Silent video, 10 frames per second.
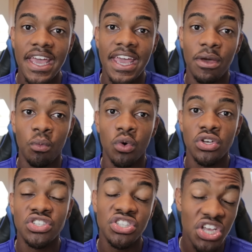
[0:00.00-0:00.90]
It
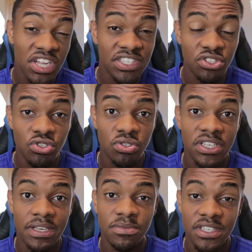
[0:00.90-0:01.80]
was 32
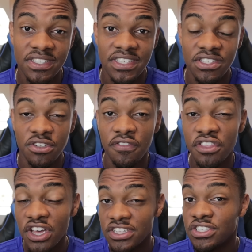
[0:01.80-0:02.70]
teams consisting of
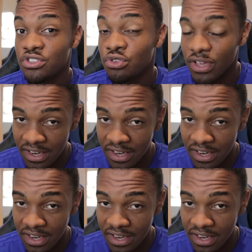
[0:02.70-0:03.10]
32